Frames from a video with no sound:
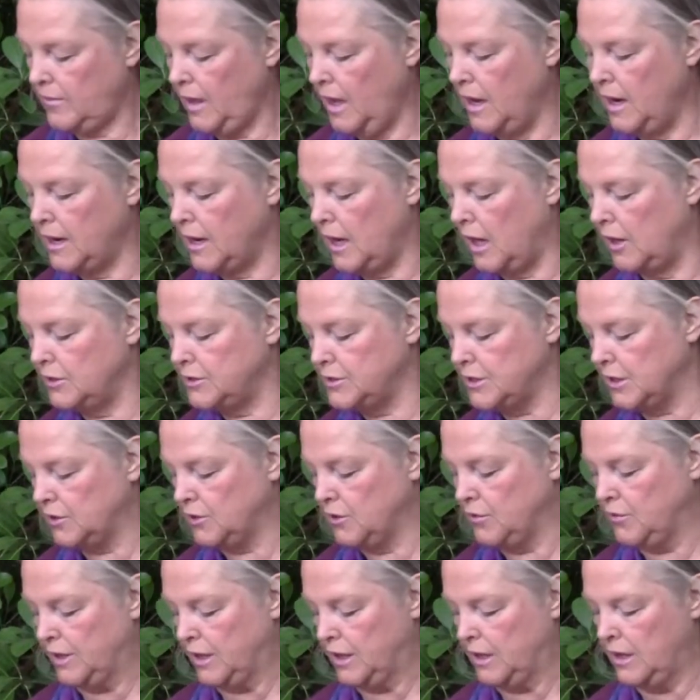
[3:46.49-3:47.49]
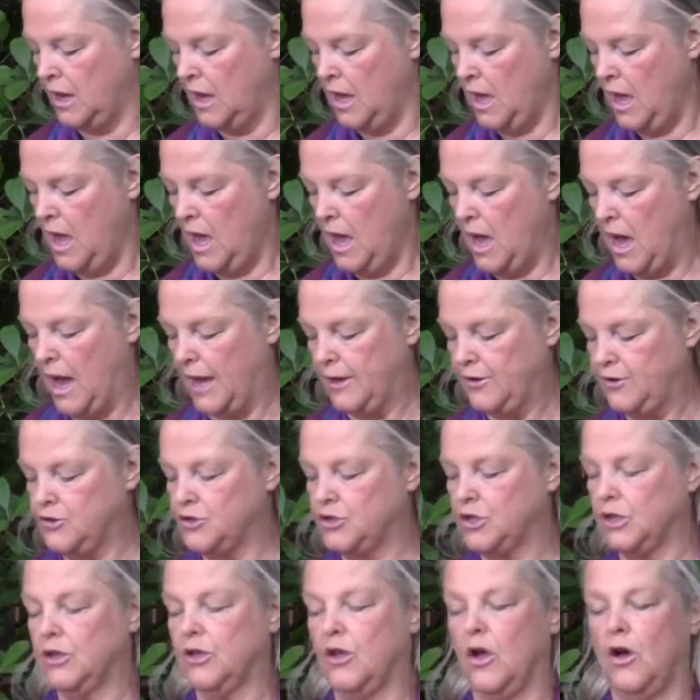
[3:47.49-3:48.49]
and I'll dilute it. I
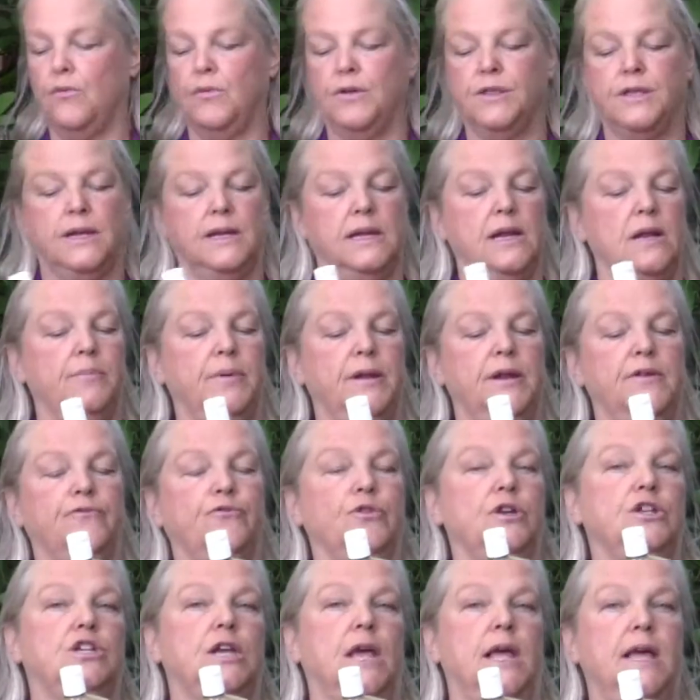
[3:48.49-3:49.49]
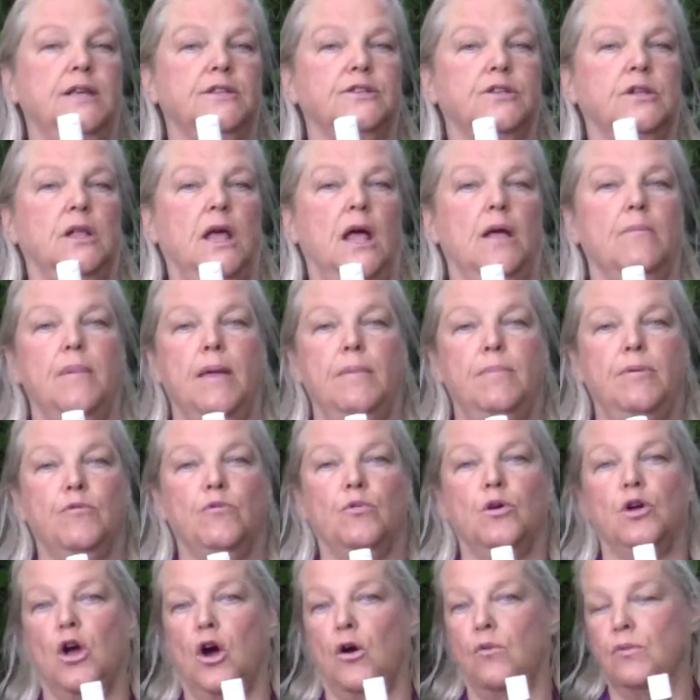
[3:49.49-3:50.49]
usually go with a little bit of witch hazel. I maybe
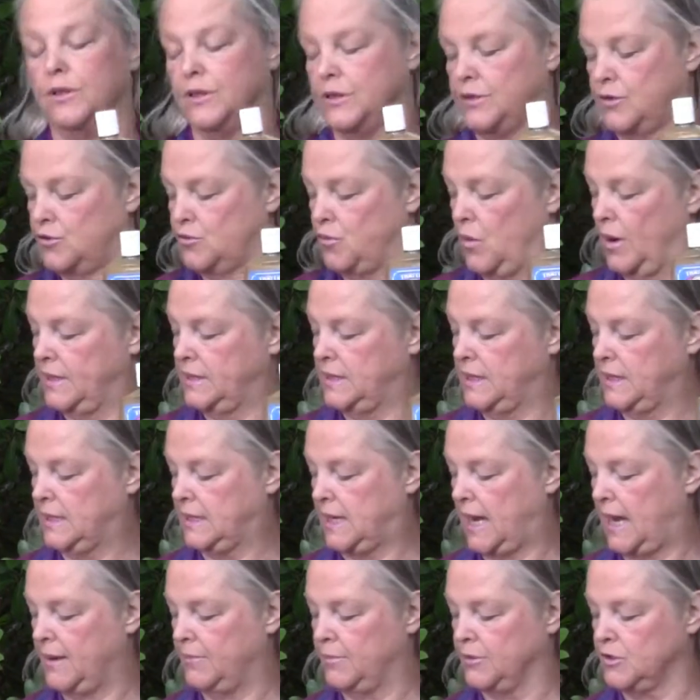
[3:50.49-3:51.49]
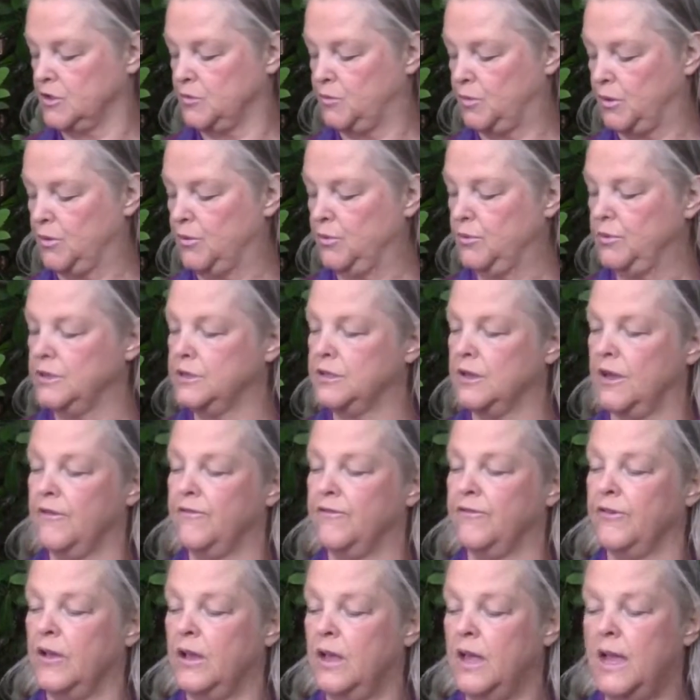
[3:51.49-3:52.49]
will go with 20 tablespoons
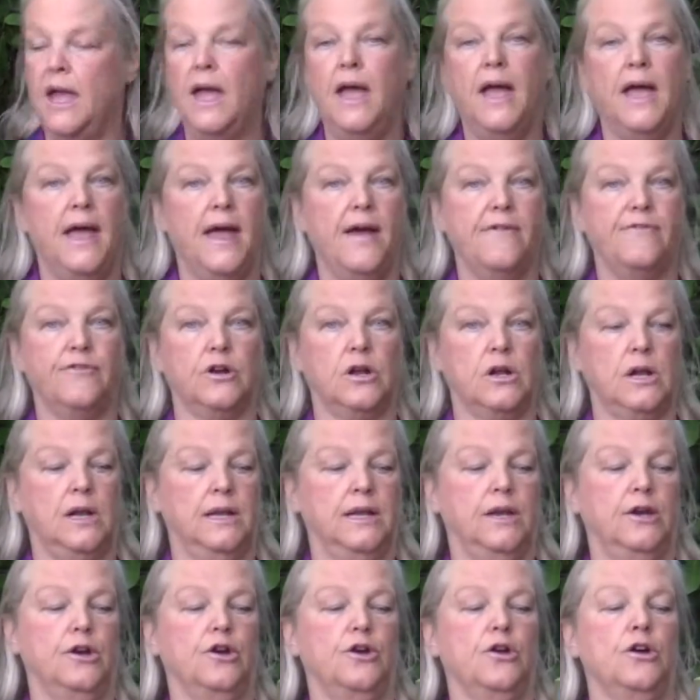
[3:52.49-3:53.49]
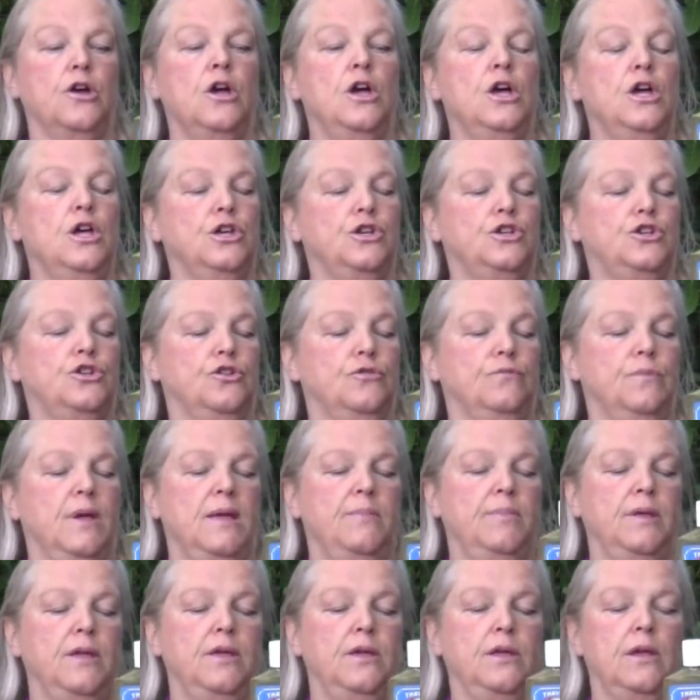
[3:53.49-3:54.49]
of Everclear to
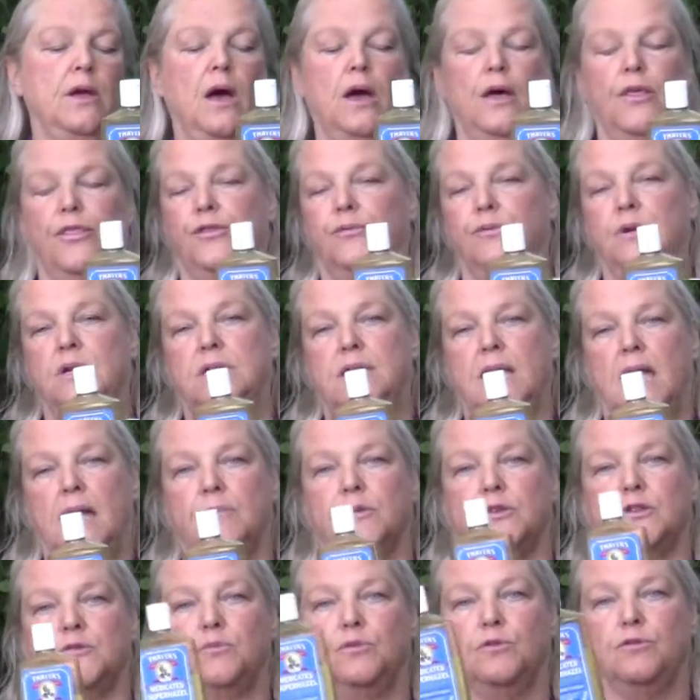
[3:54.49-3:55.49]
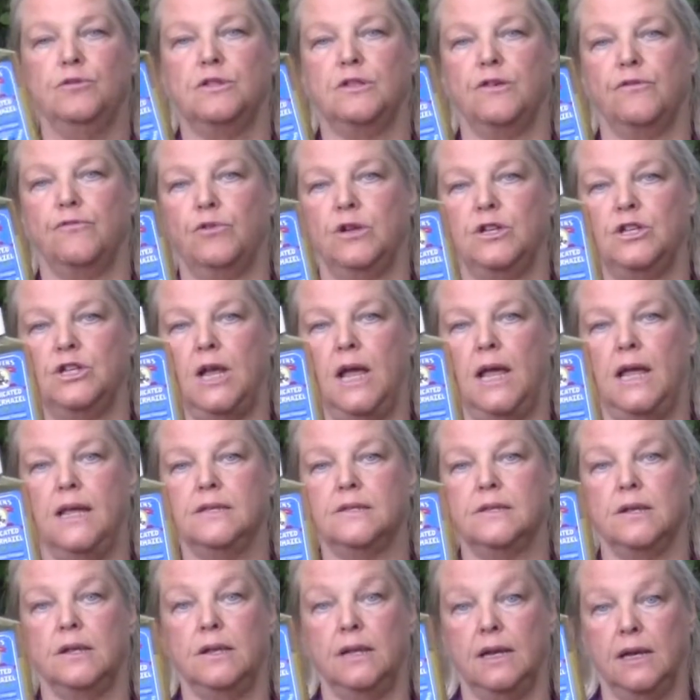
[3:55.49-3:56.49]
maybe 3 tablespoons of witch
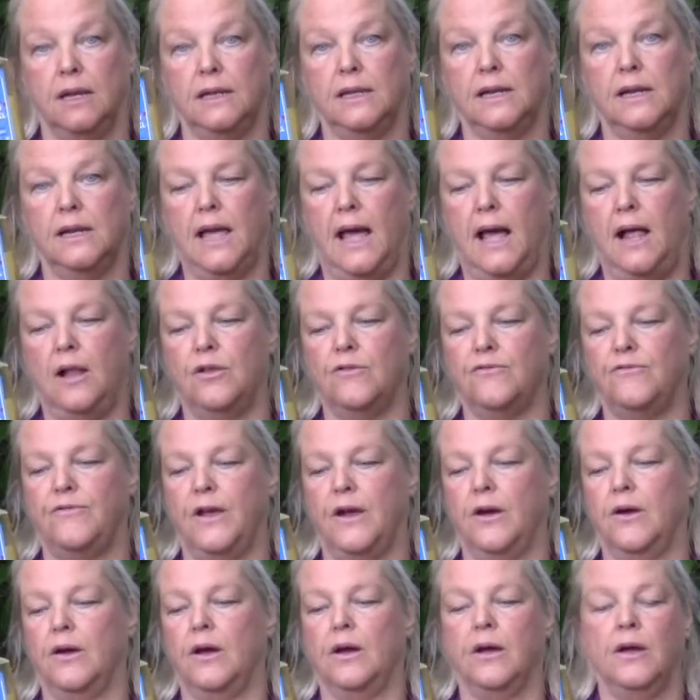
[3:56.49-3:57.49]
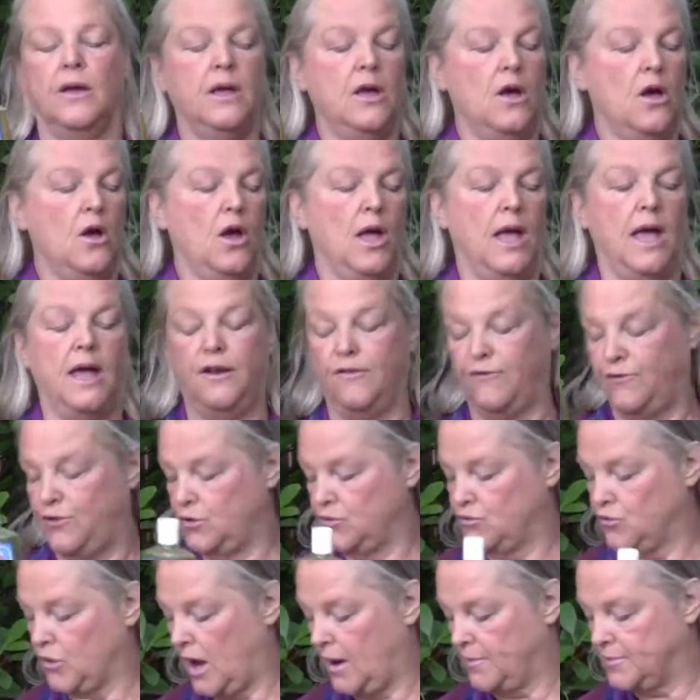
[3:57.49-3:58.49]
hazel and a little aloe vera and a
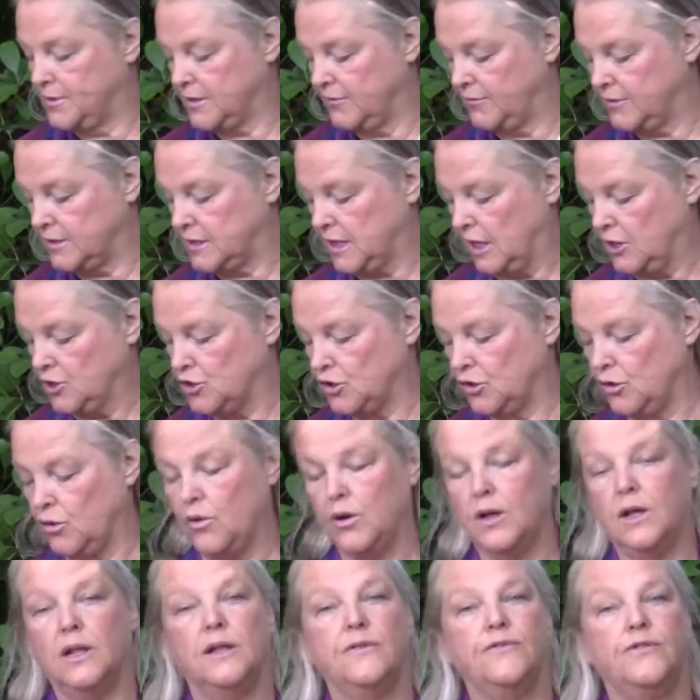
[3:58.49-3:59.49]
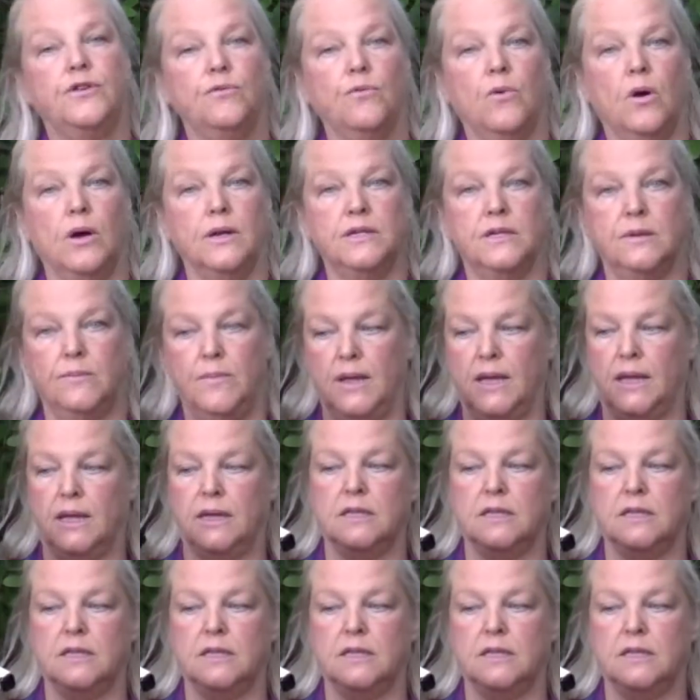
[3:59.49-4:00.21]
few drops of essential oil if you want to make